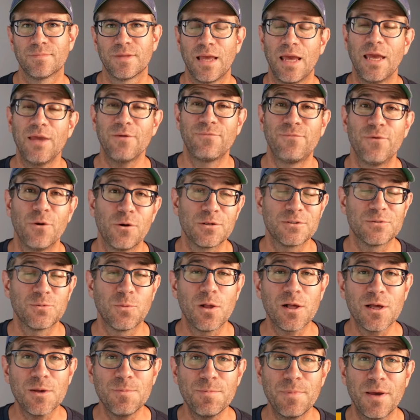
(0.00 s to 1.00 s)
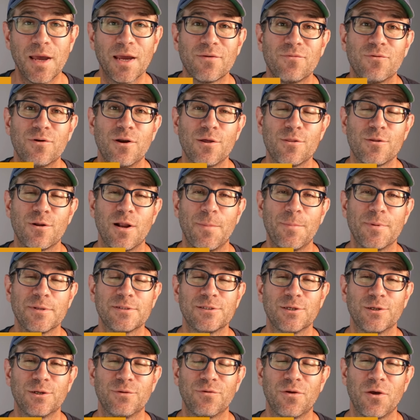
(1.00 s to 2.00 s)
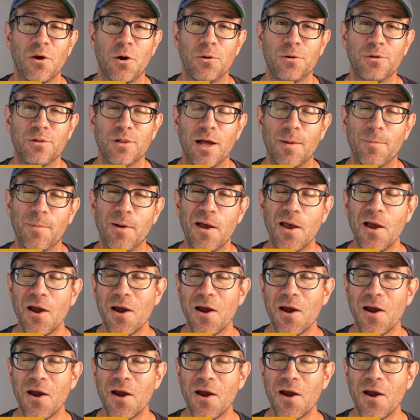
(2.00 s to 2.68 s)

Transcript: Hey folks, welcome back for another episode of Code Club.